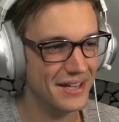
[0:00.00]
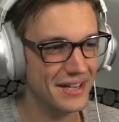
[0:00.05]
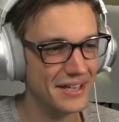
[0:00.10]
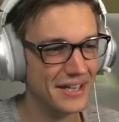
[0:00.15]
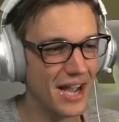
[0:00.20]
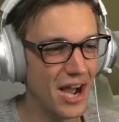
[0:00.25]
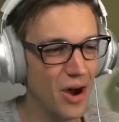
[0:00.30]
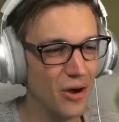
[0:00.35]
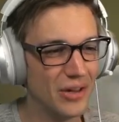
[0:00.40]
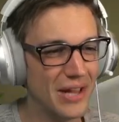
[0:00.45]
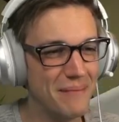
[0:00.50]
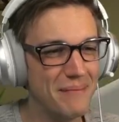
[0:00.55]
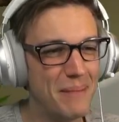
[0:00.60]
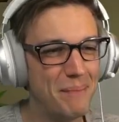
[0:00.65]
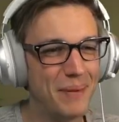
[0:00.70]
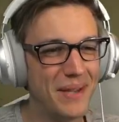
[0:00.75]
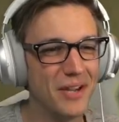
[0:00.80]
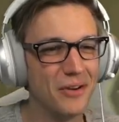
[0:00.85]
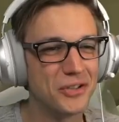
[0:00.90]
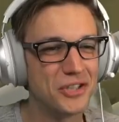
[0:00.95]
Yo, let me
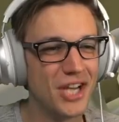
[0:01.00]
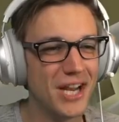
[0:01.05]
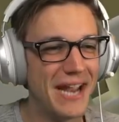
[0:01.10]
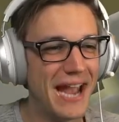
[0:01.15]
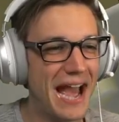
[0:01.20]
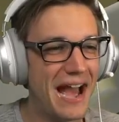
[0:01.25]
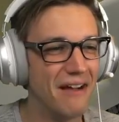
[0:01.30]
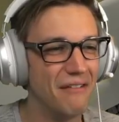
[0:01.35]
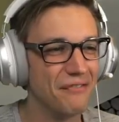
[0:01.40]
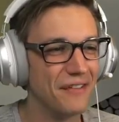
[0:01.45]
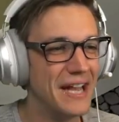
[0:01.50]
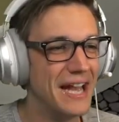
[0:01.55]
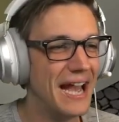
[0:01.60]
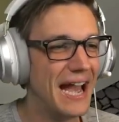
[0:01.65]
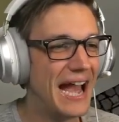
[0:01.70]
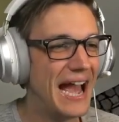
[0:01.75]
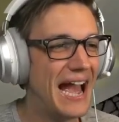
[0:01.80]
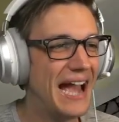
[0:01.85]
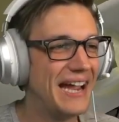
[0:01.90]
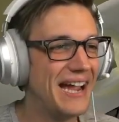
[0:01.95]
be your G F.
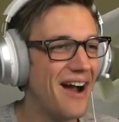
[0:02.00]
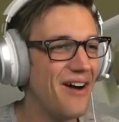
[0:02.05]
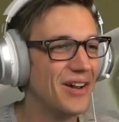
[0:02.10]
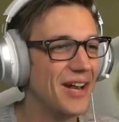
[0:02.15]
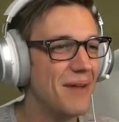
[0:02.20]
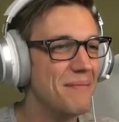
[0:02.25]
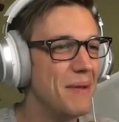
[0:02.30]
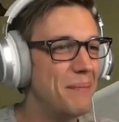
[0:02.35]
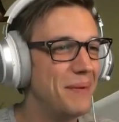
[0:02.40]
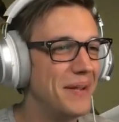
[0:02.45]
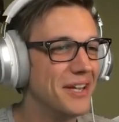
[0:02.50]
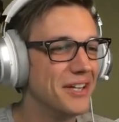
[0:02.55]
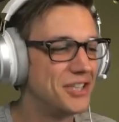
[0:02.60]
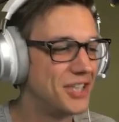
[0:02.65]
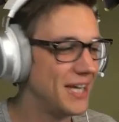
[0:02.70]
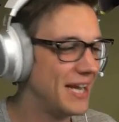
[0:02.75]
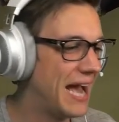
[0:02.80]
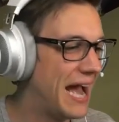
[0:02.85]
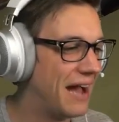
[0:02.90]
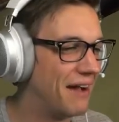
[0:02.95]
Hey, yo, let me be your
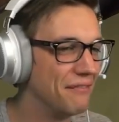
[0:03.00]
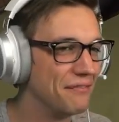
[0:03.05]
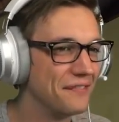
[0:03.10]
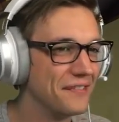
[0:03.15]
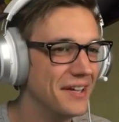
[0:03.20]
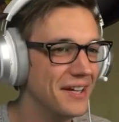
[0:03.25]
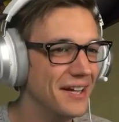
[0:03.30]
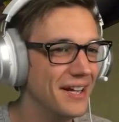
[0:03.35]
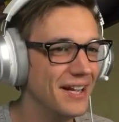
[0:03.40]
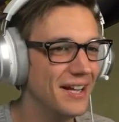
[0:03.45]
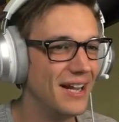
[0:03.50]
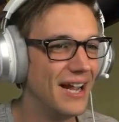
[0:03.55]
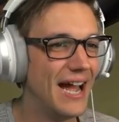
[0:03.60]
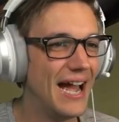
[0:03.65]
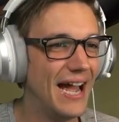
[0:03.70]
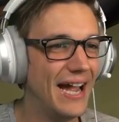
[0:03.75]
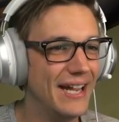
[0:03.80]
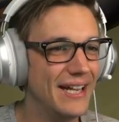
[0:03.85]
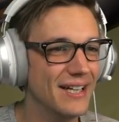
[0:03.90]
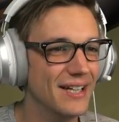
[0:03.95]
G F.
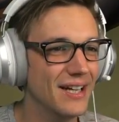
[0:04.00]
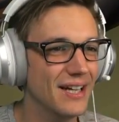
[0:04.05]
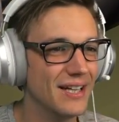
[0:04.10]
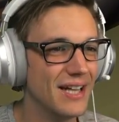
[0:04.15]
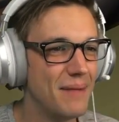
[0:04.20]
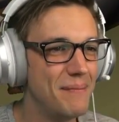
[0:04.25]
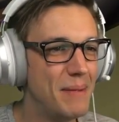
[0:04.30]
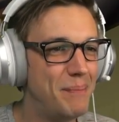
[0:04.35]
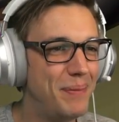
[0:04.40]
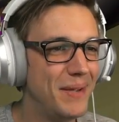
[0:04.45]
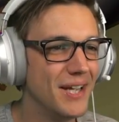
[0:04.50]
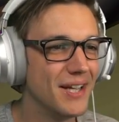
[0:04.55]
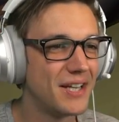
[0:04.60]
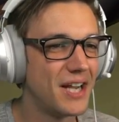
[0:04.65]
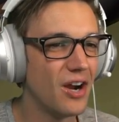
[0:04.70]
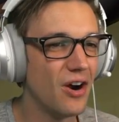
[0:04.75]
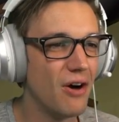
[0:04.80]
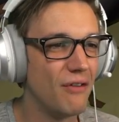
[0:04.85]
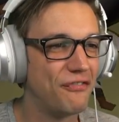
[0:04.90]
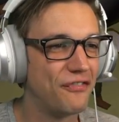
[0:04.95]
Hey, let me be your
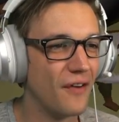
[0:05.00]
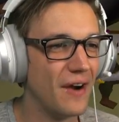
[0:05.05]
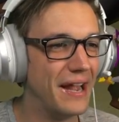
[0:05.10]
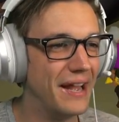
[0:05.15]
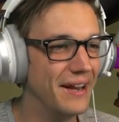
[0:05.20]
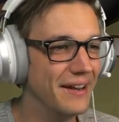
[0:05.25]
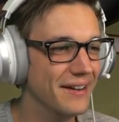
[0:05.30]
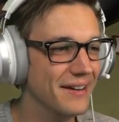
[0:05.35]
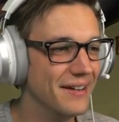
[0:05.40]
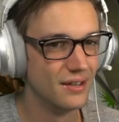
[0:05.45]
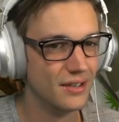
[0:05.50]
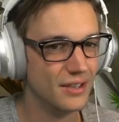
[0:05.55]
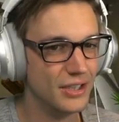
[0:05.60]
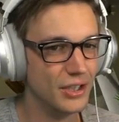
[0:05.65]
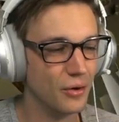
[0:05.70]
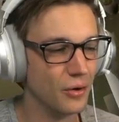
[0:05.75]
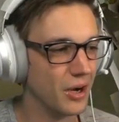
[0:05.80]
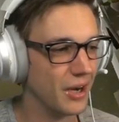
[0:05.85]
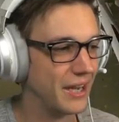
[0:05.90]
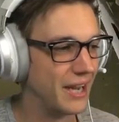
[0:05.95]
girlfriend.
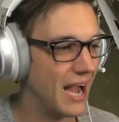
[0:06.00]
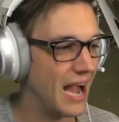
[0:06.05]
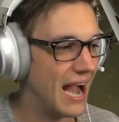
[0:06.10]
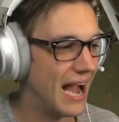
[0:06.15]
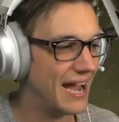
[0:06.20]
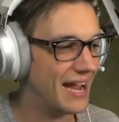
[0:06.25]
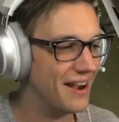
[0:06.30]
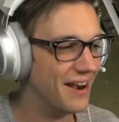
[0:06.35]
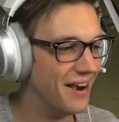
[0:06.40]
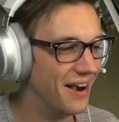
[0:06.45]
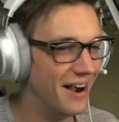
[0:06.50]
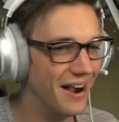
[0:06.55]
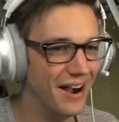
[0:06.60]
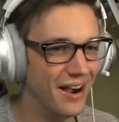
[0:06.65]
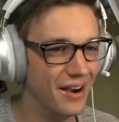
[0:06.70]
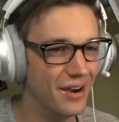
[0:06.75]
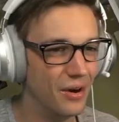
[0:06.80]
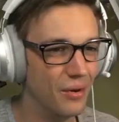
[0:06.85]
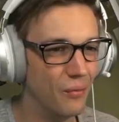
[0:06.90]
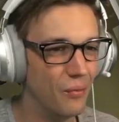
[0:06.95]
You're a guy, huh?
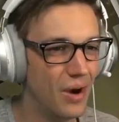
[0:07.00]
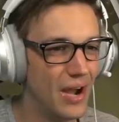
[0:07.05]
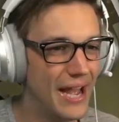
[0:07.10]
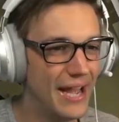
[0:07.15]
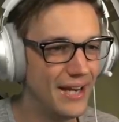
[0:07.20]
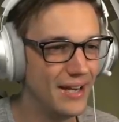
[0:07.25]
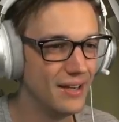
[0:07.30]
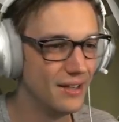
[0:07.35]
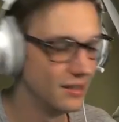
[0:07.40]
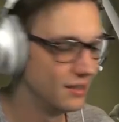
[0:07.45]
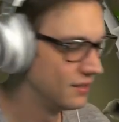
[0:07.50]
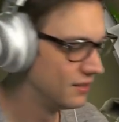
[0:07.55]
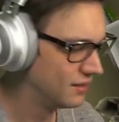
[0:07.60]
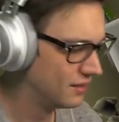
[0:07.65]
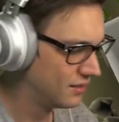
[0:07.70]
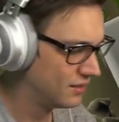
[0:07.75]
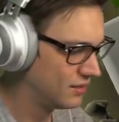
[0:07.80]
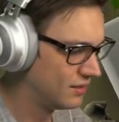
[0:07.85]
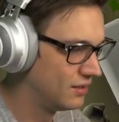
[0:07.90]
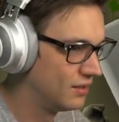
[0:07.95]
What?
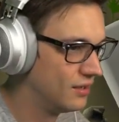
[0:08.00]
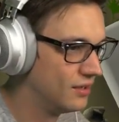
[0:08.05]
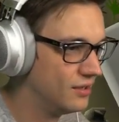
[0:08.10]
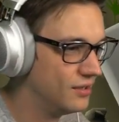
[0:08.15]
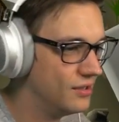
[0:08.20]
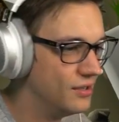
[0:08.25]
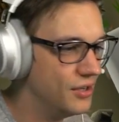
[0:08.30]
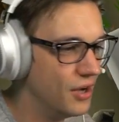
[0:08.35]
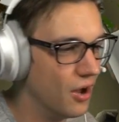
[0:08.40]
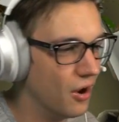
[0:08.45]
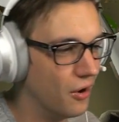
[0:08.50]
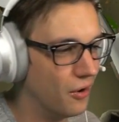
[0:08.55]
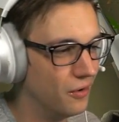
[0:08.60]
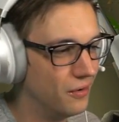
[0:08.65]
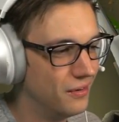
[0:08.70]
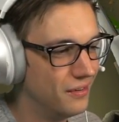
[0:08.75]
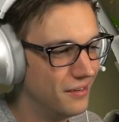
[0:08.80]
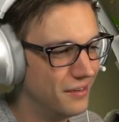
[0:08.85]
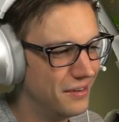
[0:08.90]
No.